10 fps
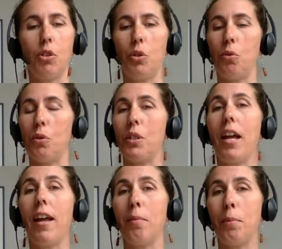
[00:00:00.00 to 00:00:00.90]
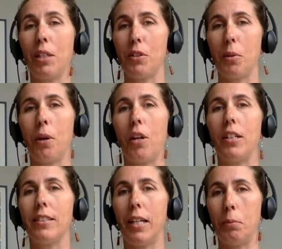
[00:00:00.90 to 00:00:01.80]
use 10 because their body
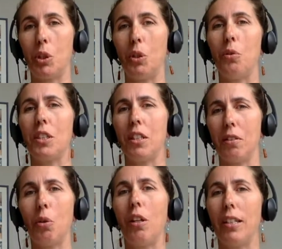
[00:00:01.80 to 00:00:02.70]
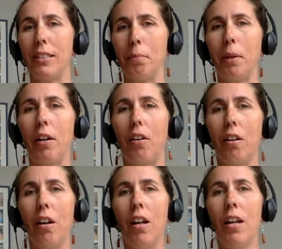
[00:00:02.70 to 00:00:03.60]
is able to utilize it better.